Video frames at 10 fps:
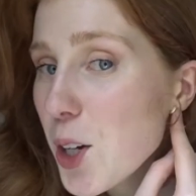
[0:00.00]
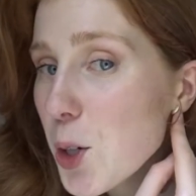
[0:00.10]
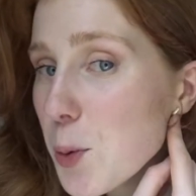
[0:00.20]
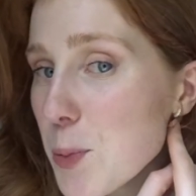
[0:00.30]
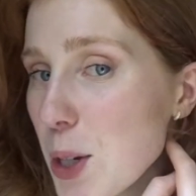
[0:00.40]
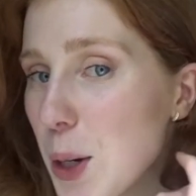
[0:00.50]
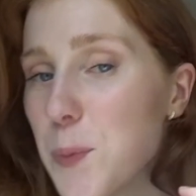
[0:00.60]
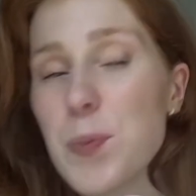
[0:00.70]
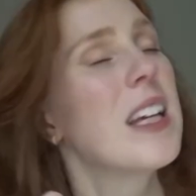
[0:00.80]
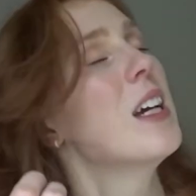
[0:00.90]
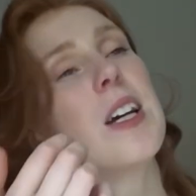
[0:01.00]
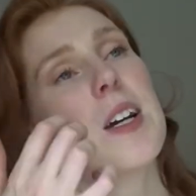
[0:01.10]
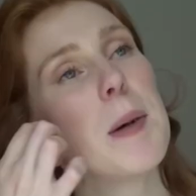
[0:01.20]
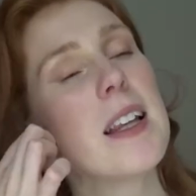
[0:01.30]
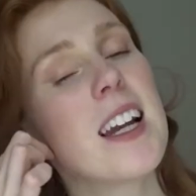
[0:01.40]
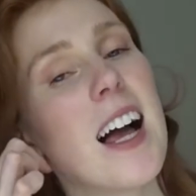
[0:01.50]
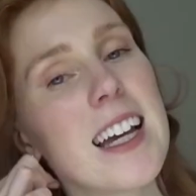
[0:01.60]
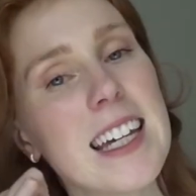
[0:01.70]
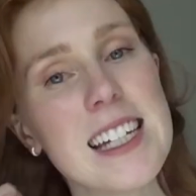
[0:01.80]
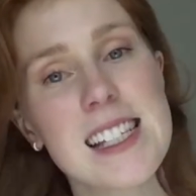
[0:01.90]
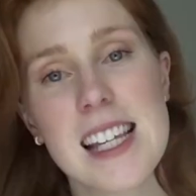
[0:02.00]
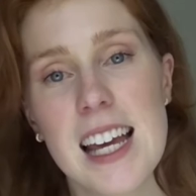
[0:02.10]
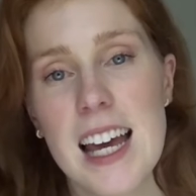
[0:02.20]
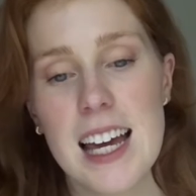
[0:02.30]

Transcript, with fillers: hoops on, my little huggies.